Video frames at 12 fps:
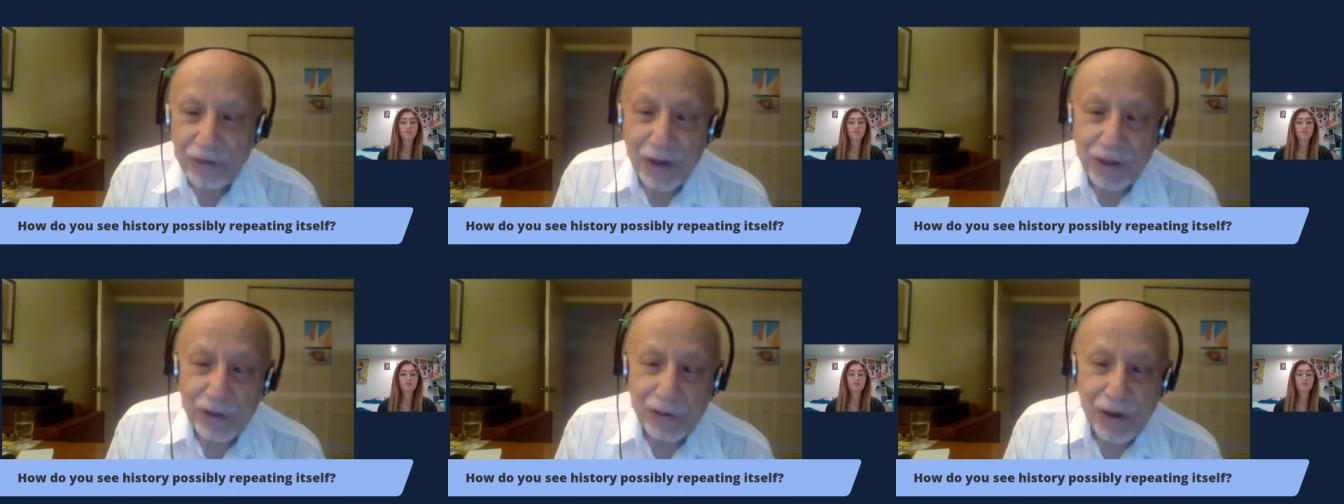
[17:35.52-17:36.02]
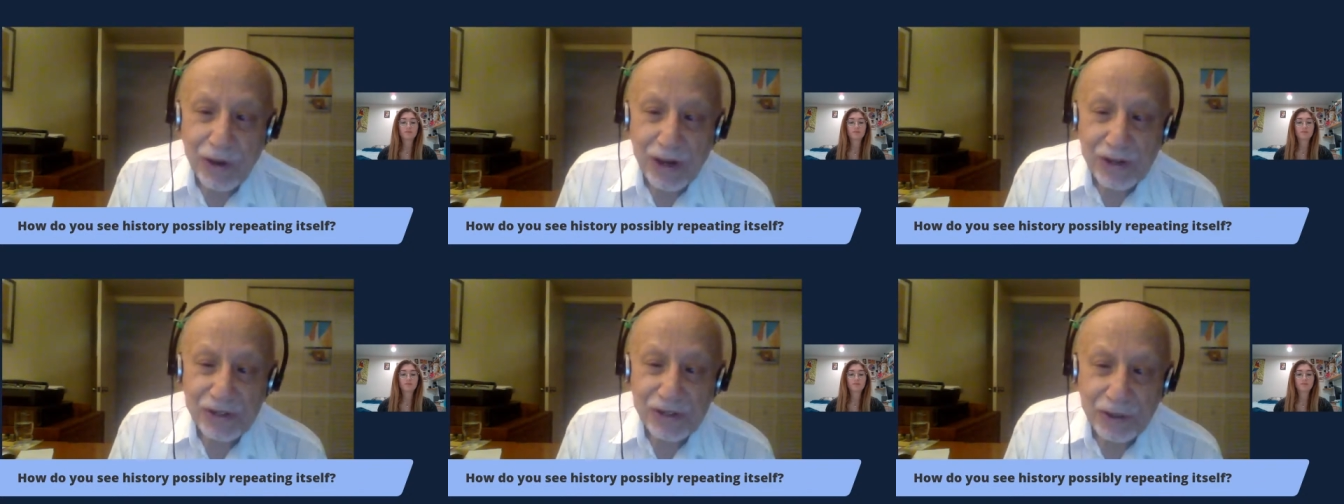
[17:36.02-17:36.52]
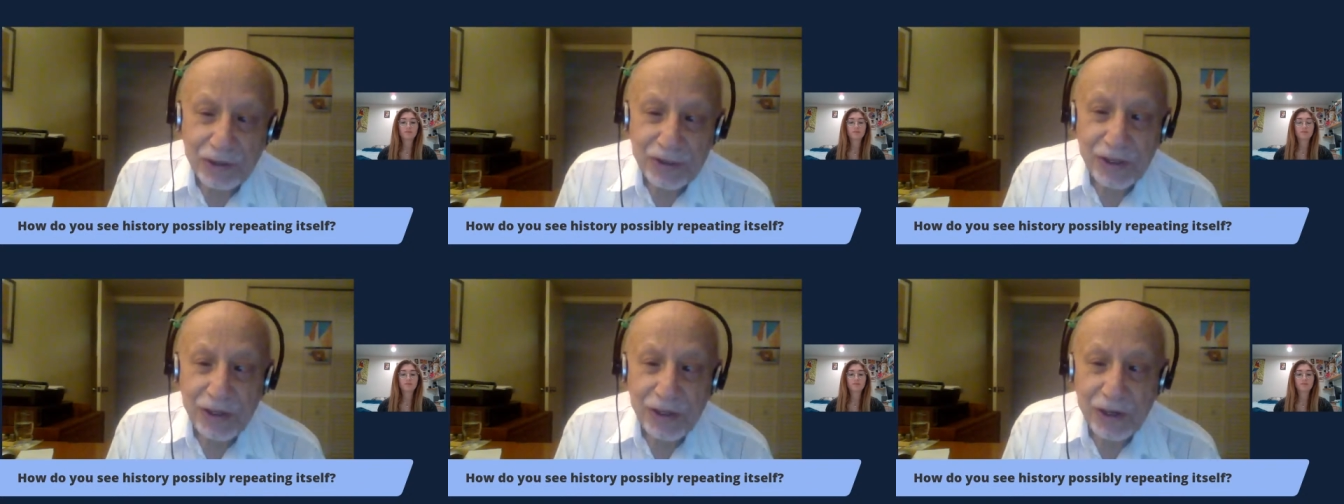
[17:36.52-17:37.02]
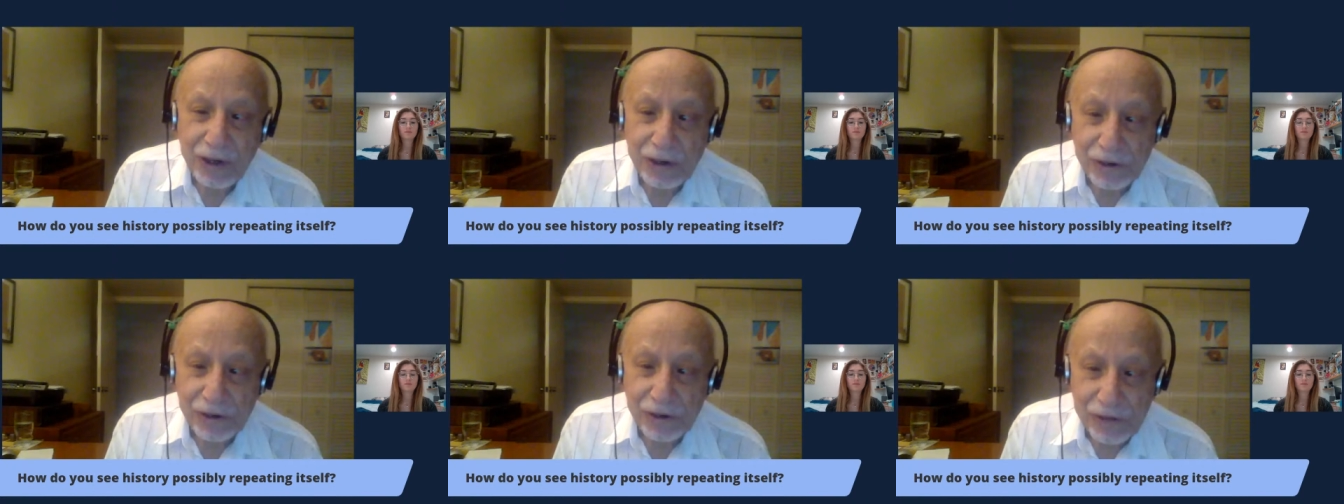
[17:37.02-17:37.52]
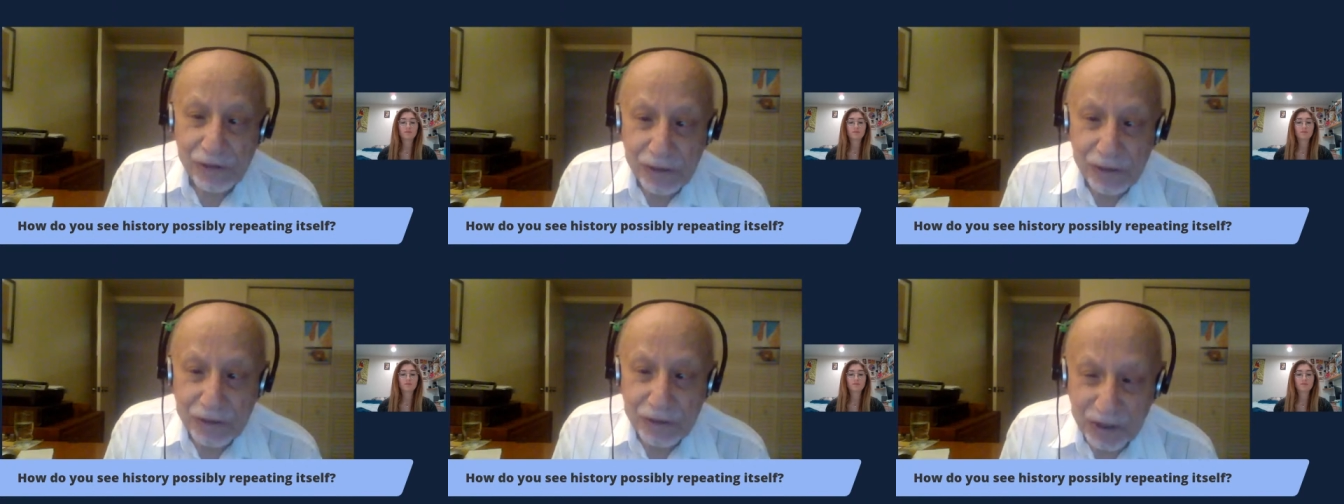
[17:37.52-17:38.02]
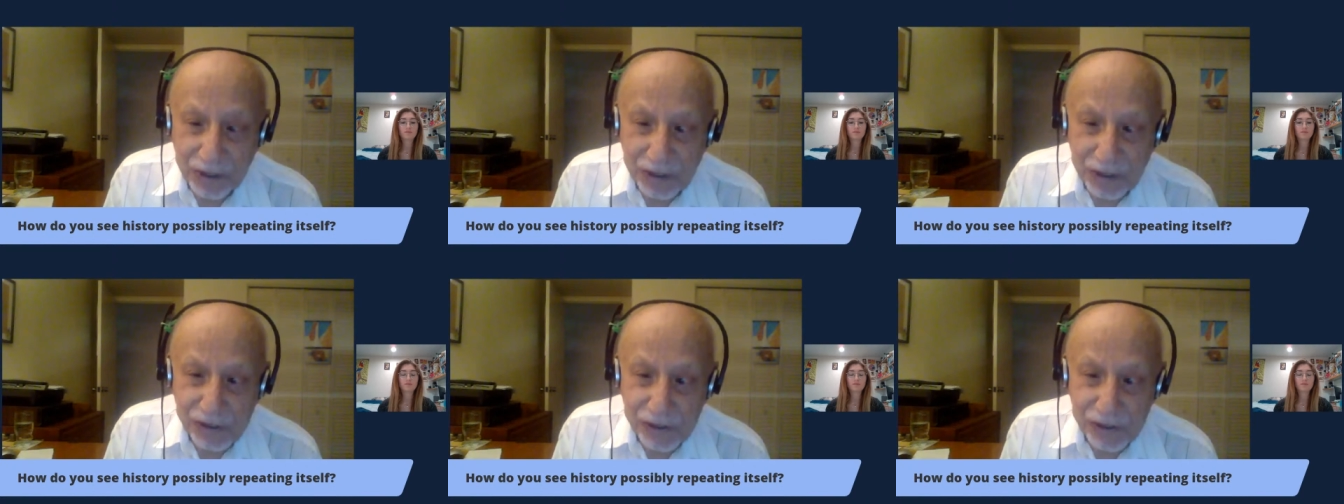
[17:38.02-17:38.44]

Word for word: When you are studying arithmetics,